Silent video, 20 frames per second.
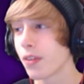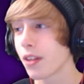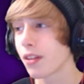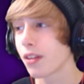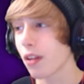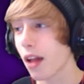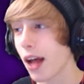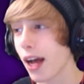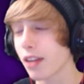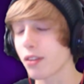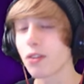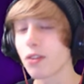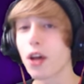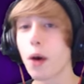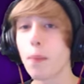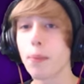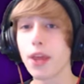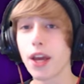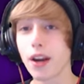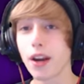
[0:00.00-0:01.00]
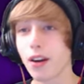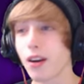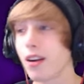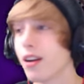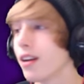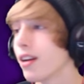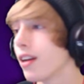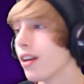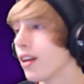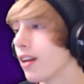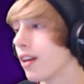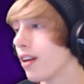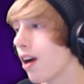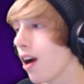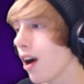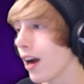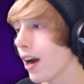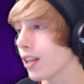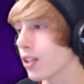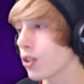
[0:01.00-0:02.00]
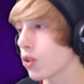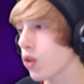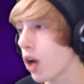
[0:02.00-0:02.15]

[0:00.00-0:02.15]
Salazzle's up there. Alright, so